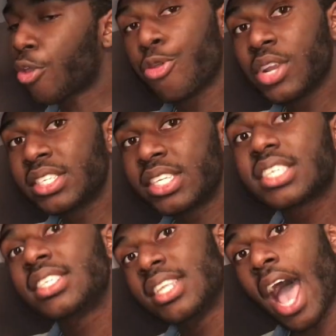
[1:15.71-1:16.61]

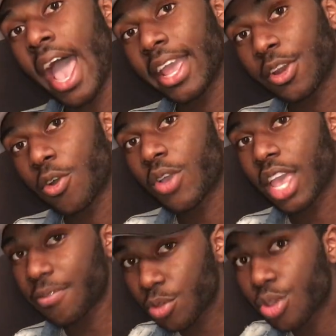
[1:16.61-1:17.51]
369,
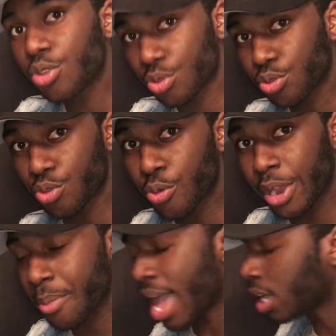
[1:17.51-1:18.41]
okay, if you could do
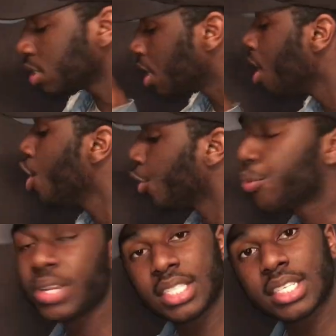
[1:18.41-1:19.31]
quick math.
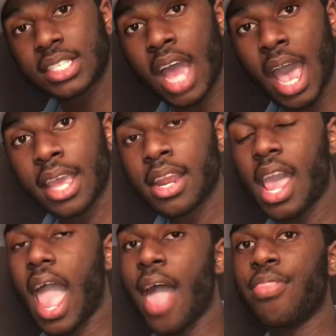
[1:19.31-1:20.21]
369,
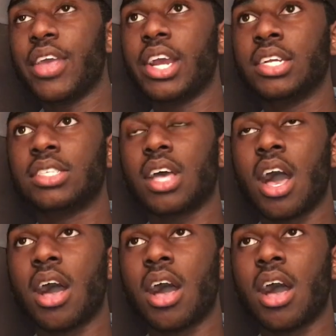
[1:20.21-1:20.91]
and there's,